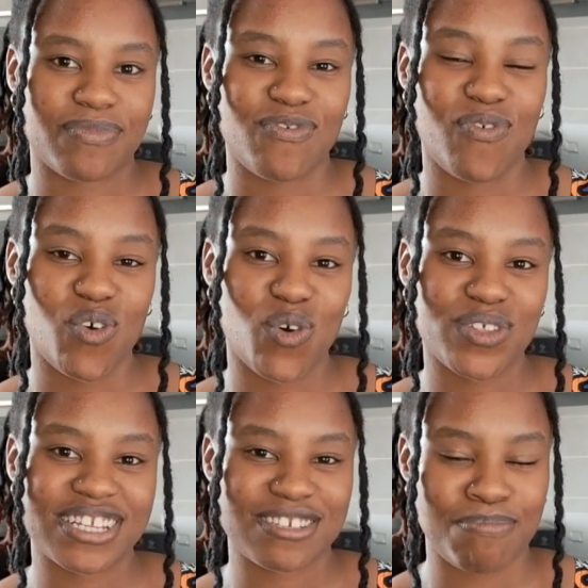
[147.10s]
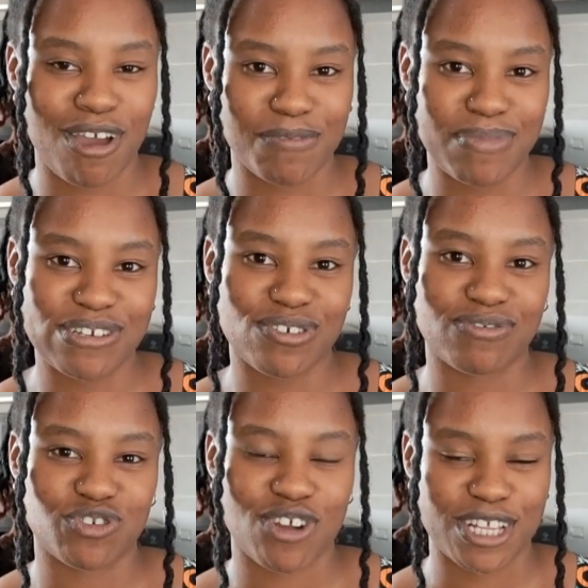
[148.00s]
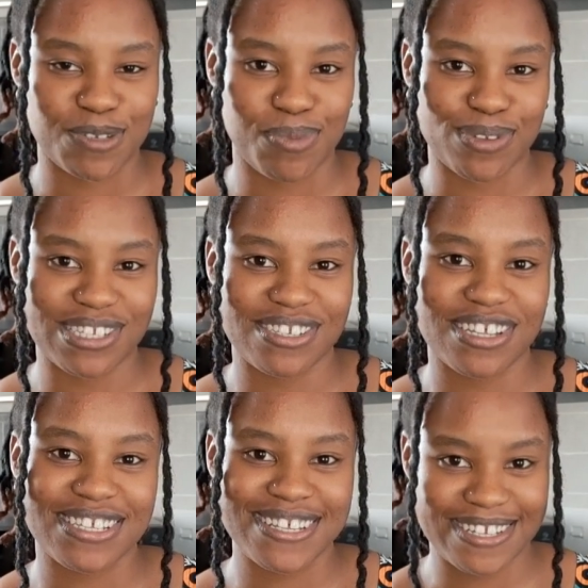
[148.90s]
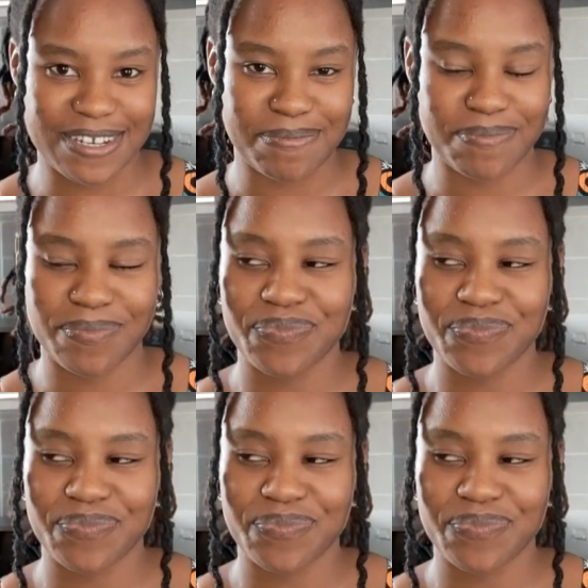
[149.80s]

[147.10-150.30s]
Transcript: for the Department of Transport's system.